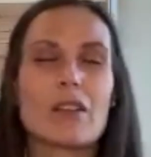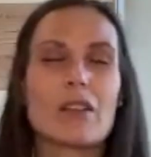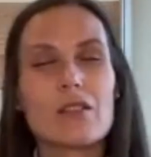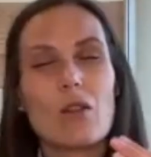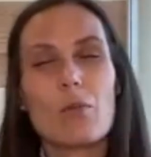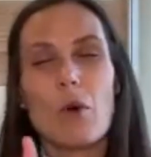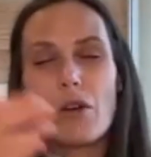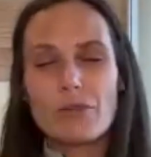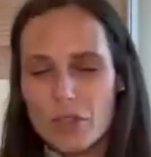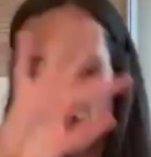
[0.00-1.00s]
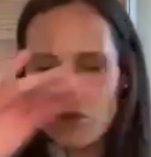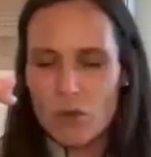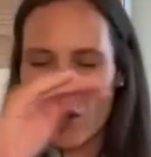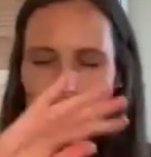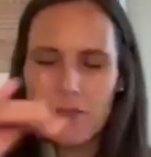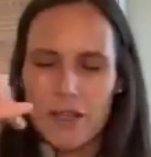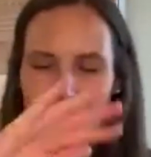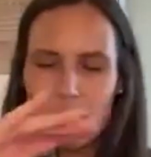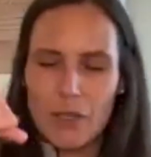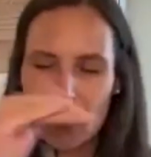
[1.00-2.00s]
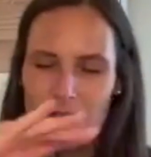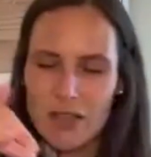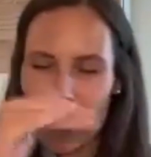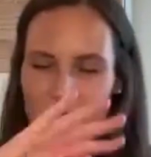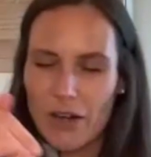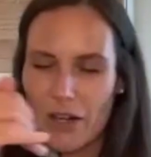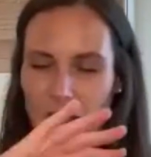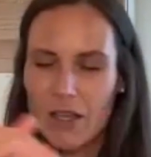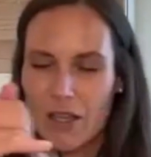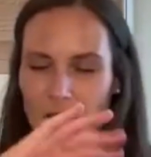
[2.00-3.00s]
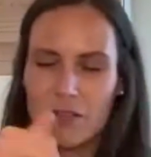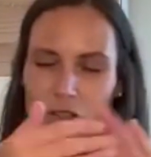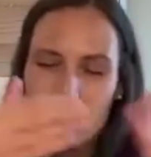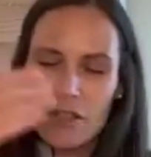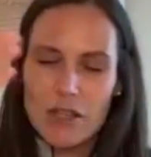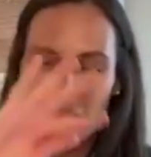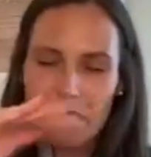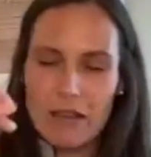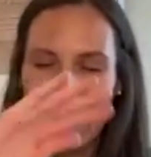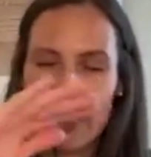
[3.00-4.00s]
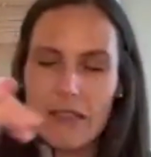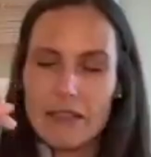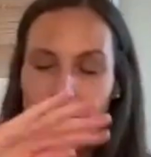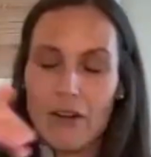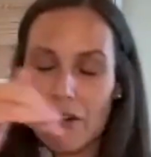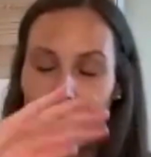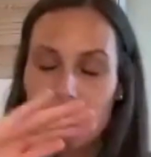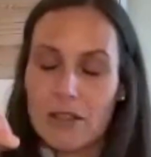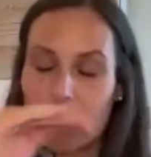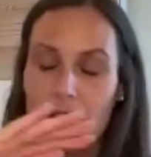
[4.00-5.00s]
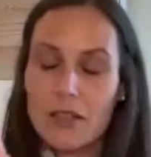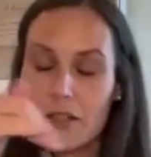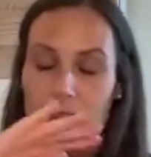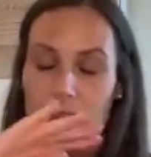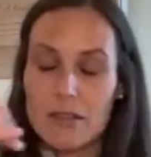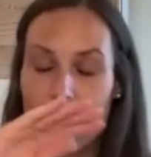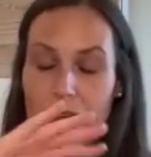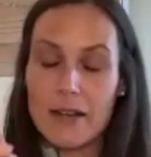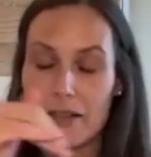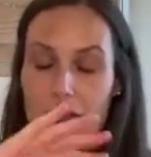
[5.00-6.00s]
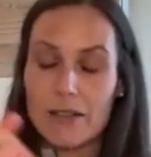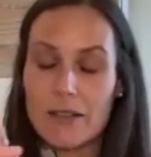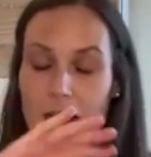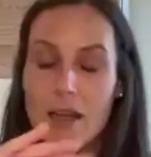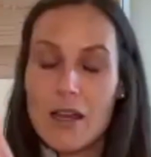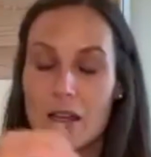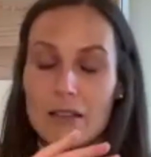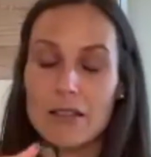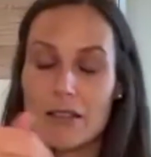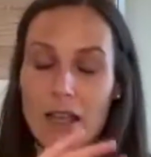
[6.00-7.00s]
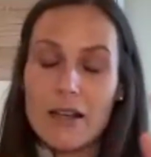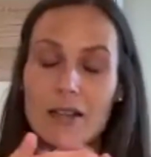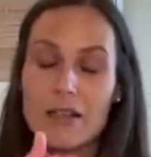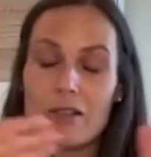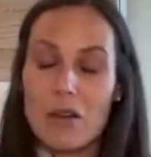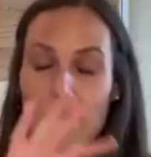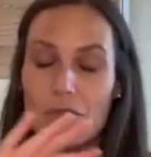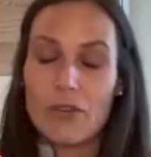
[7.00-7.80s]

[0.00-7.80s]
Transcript: it's often not so obvious, but it's there. It's just underlaying there. This sadness of,